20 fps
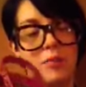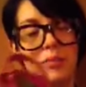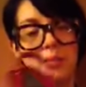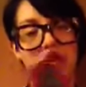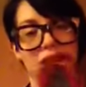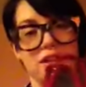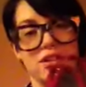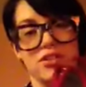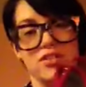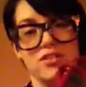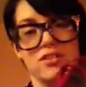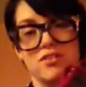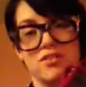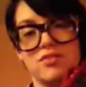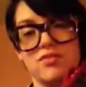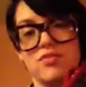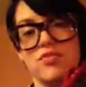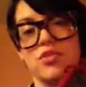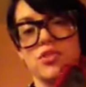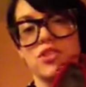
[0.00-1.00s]
But I just
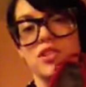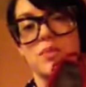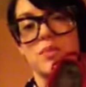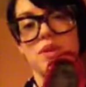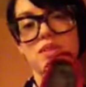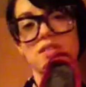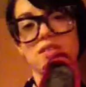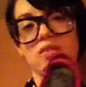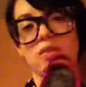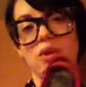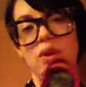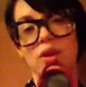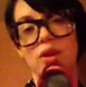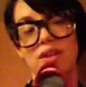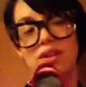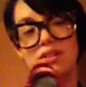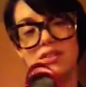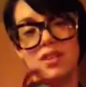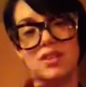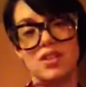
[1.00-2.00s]
foresee myself wearing
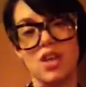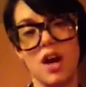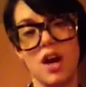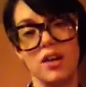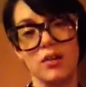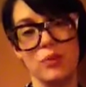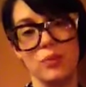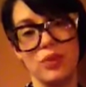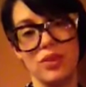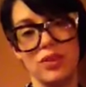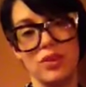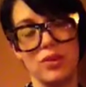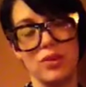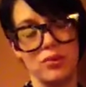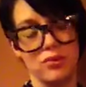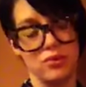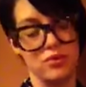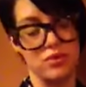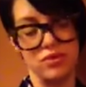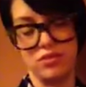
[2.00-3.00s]
these a ton with
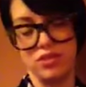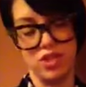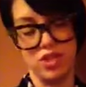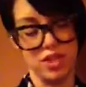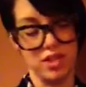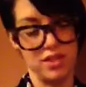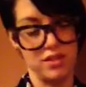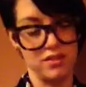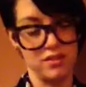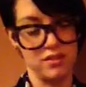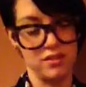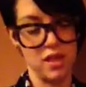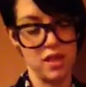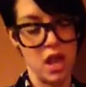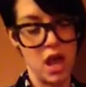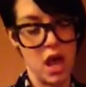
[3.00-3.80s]
those jeans.